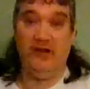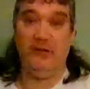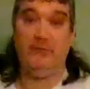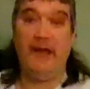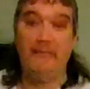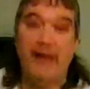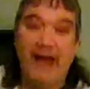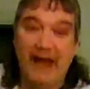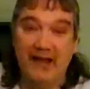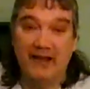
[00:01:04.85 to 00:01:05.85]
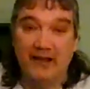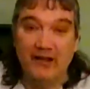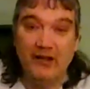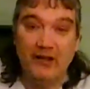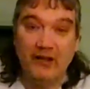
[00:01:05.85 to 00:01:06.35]
To pay back
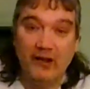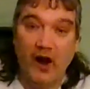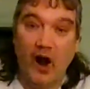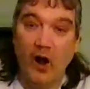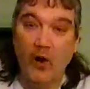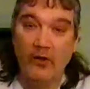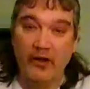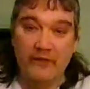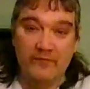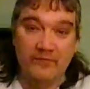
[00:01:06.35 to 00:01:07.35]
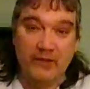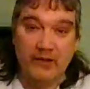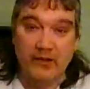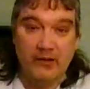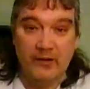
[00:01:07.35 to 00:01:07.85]
all the
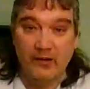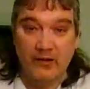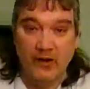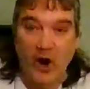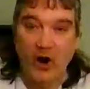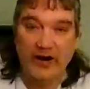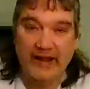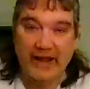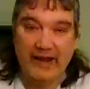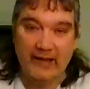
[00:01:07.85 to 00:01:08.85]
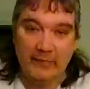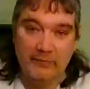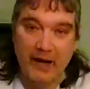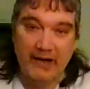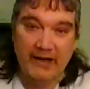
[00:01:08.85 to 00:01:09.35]
heartache and the
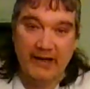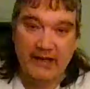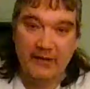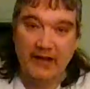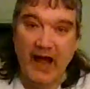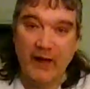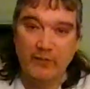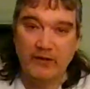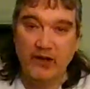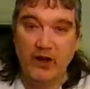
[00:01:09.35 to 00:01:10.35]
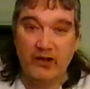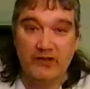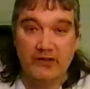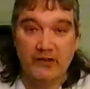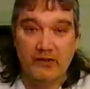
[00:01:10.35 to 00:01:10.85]
money and the lives we
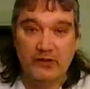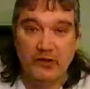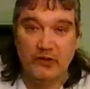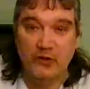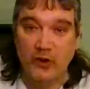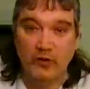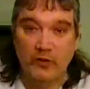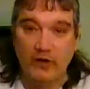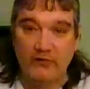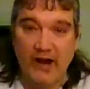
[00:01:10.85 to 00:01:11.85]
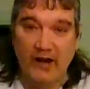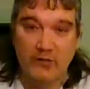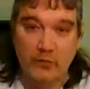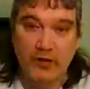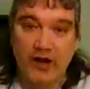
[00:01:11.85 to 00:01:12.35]
lost to your
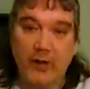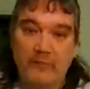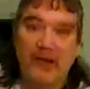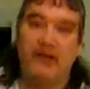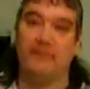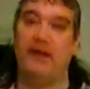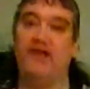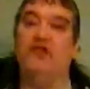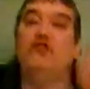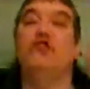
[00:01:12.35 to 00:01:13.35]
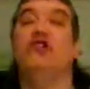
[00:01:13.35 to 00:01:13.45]
coronavirus, we're not paying you